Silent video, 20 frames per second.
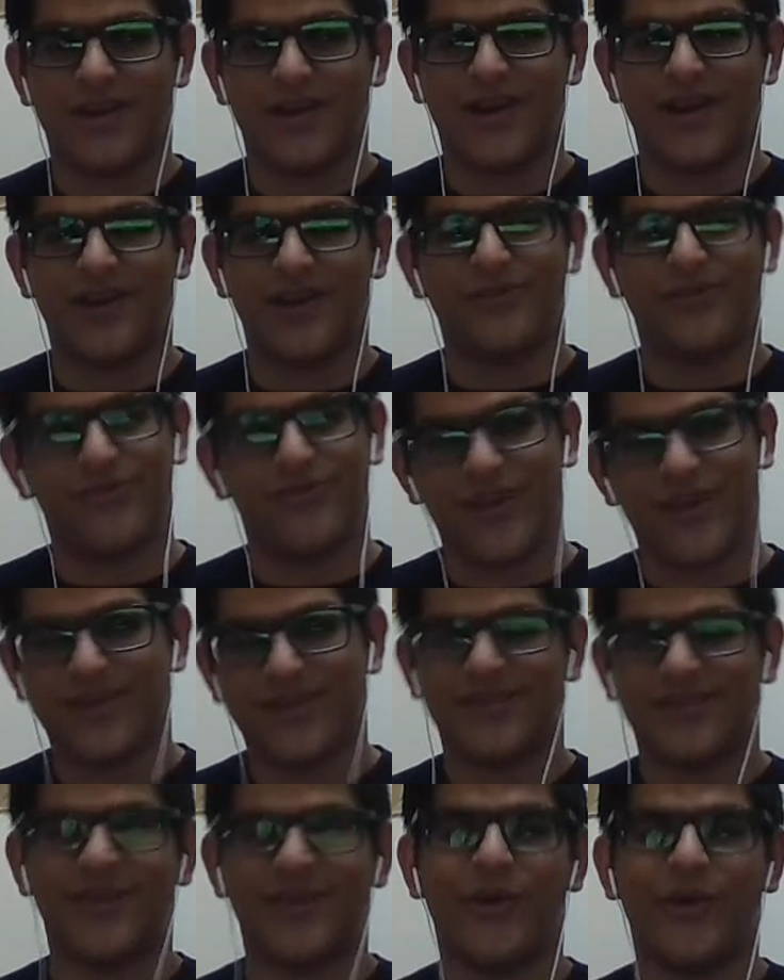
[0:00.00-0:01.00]
I think
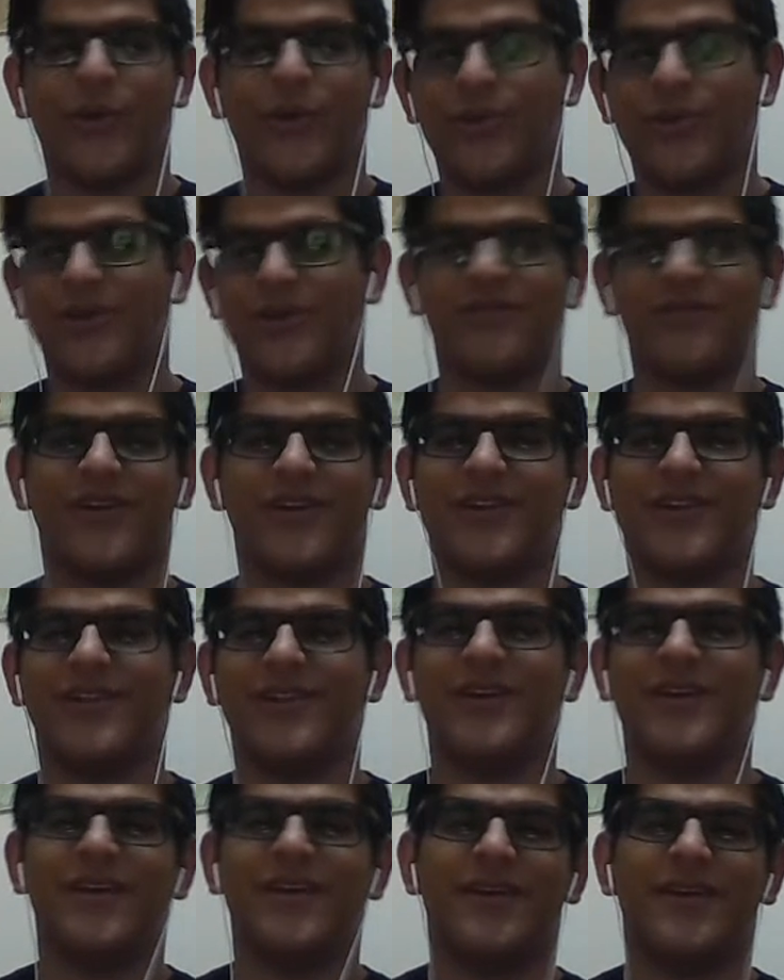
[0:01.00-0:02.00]
the only one
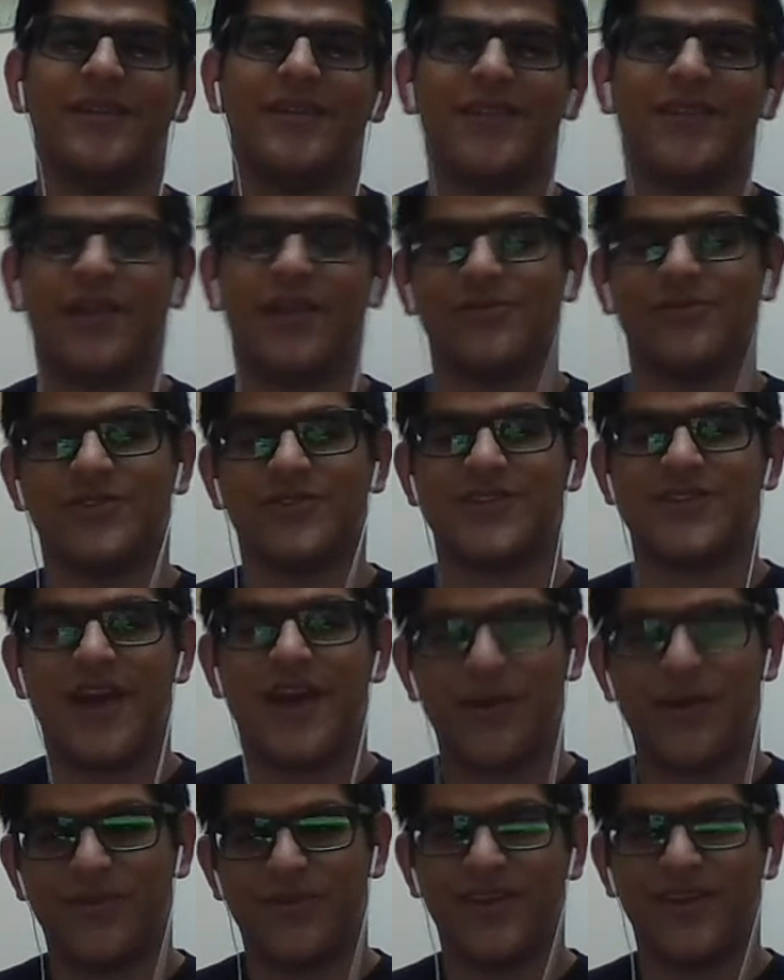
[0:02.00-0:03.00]
that was
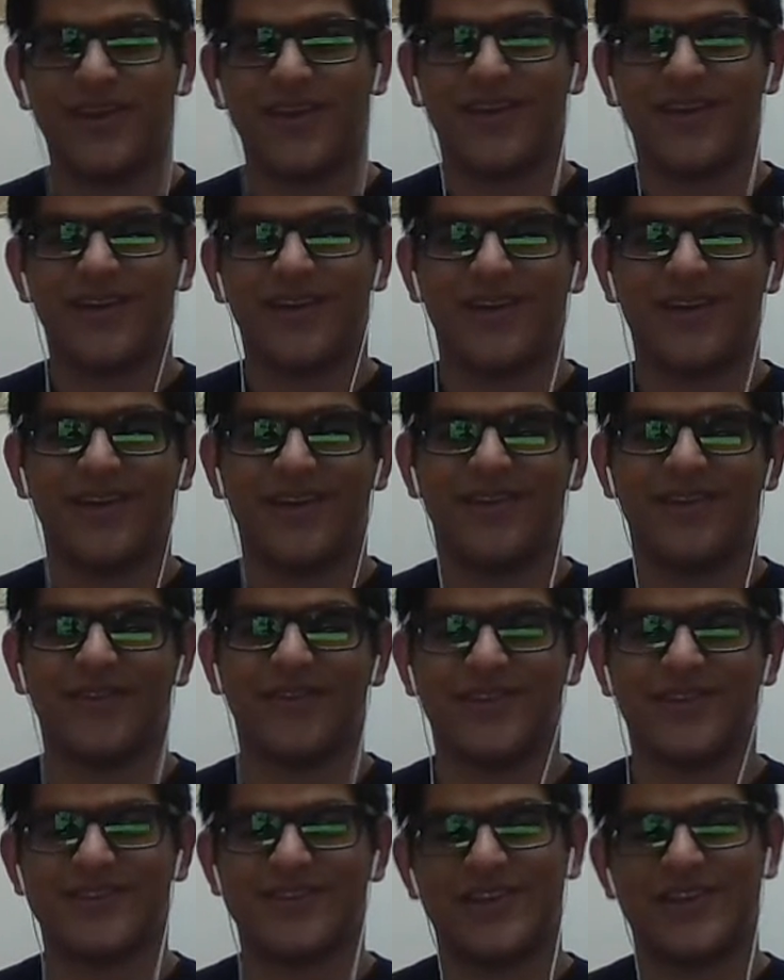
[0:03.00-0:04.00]
happy
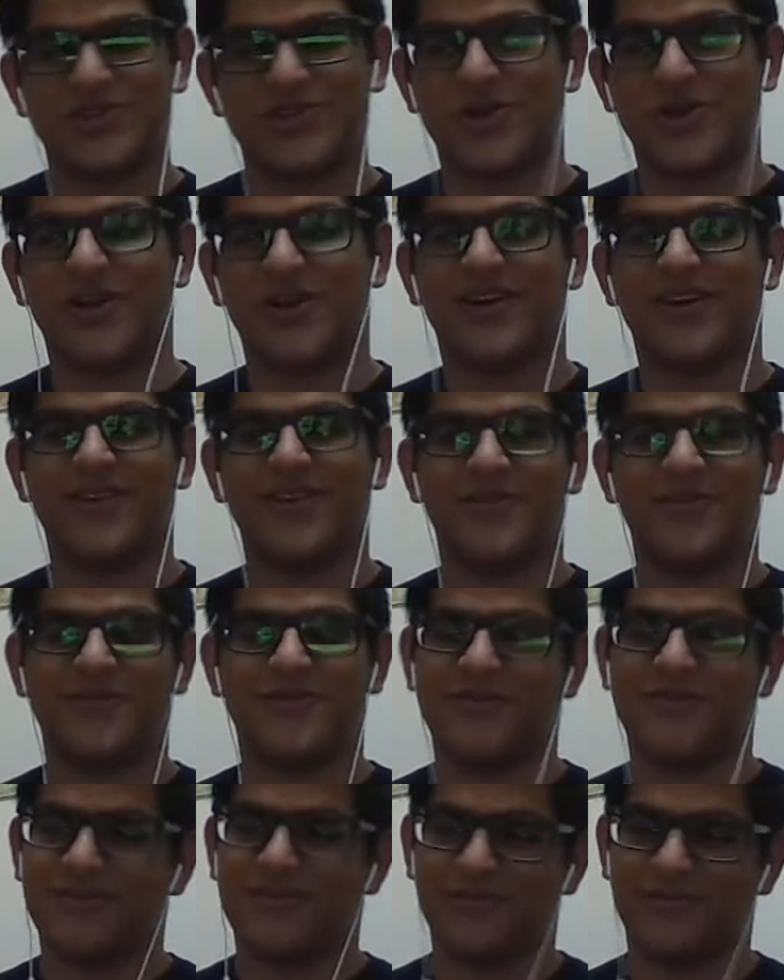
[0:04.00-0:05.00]
was HR
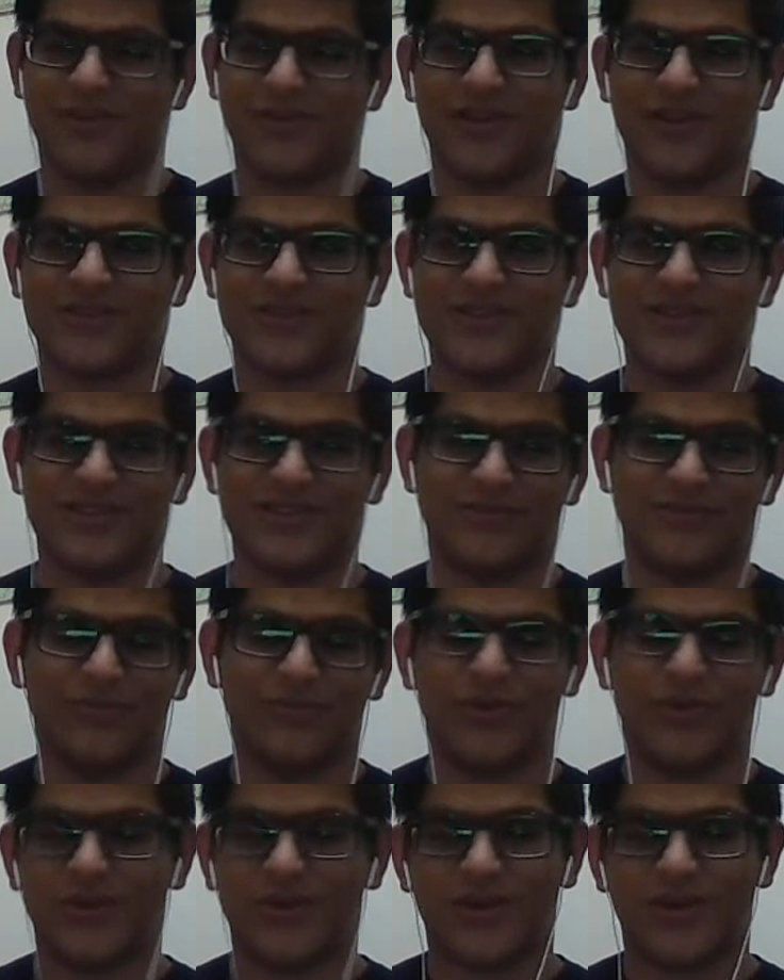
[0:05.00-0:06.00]
because his book